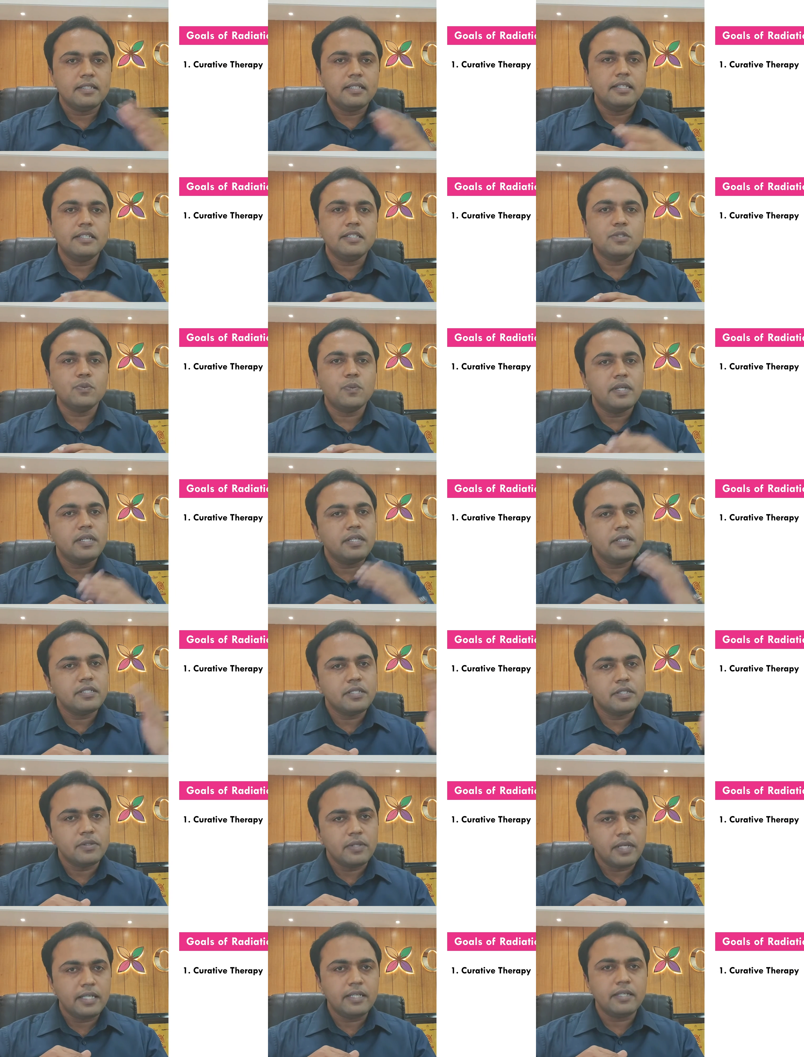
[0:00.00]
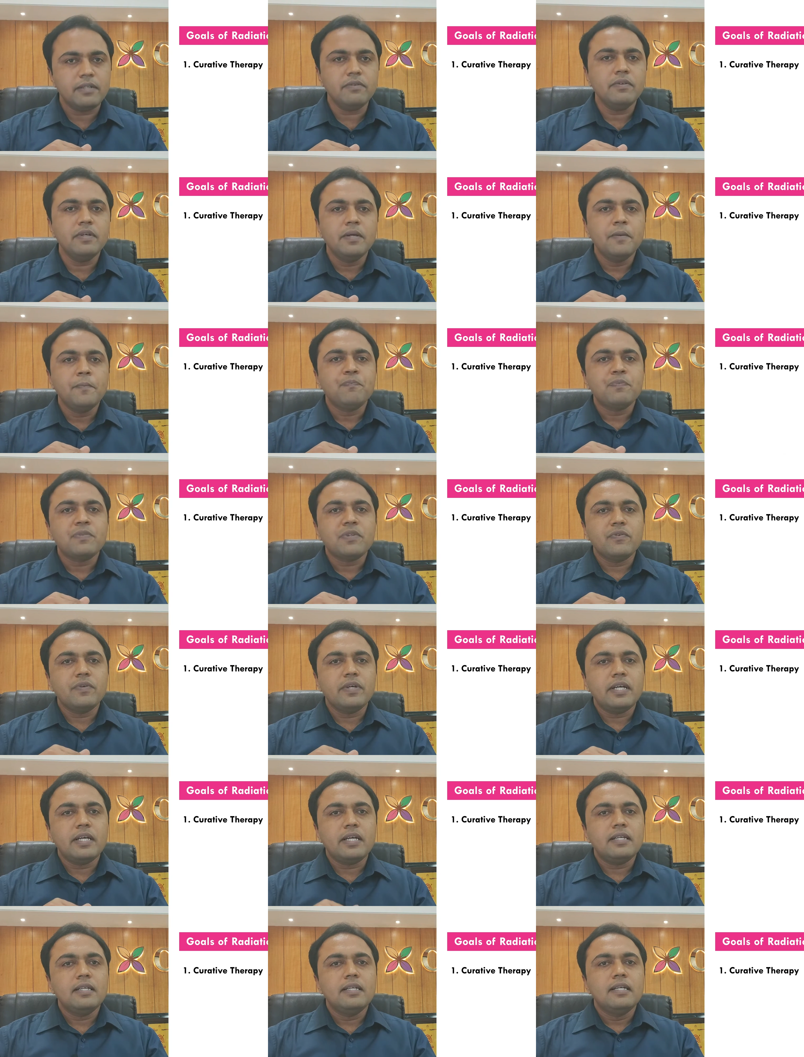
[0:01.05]
That is, one is curative,
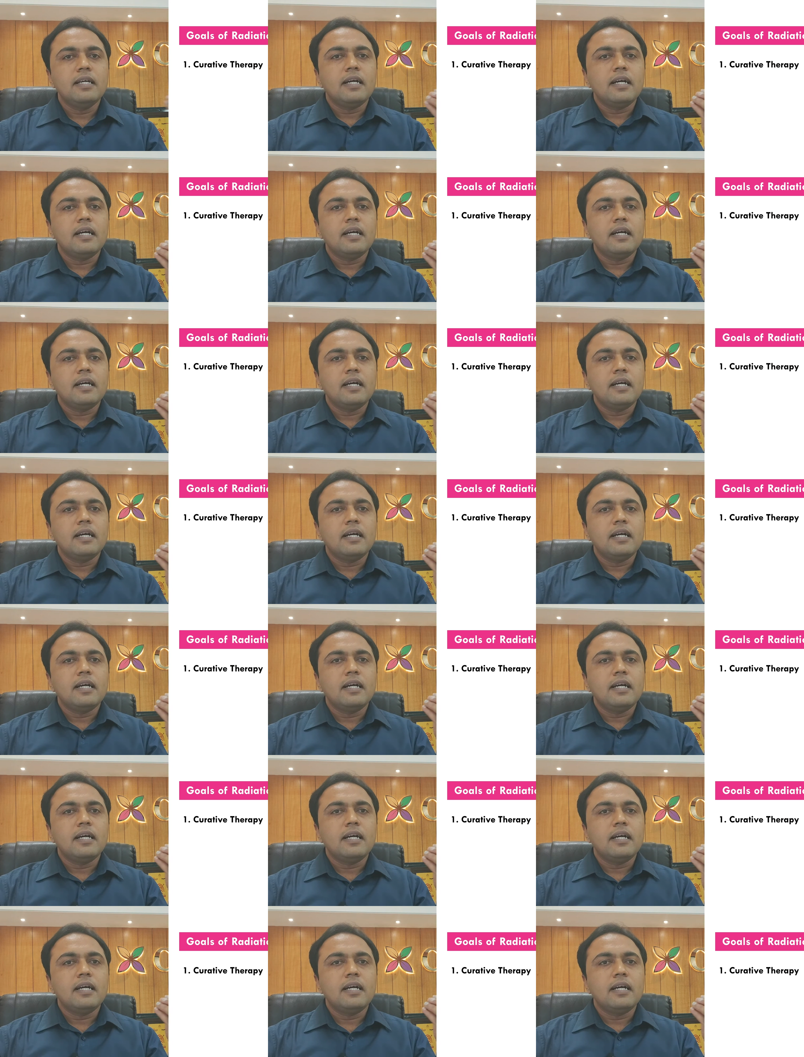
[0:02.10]
where